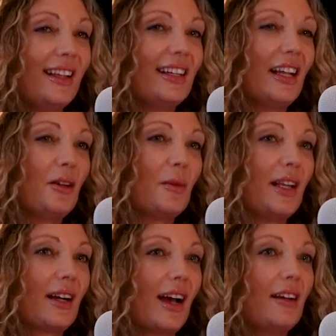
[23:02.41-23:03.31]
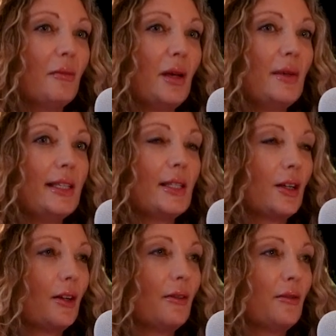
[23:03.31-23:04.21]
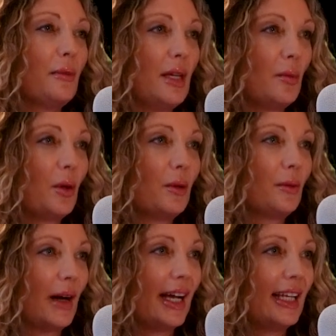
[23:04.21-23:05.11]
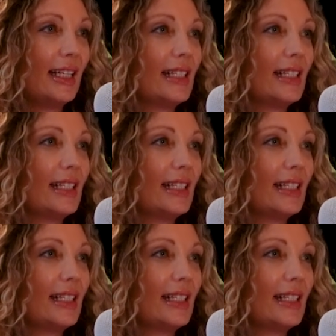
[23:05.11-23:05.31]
and another way to kind of maybe serve people, right, is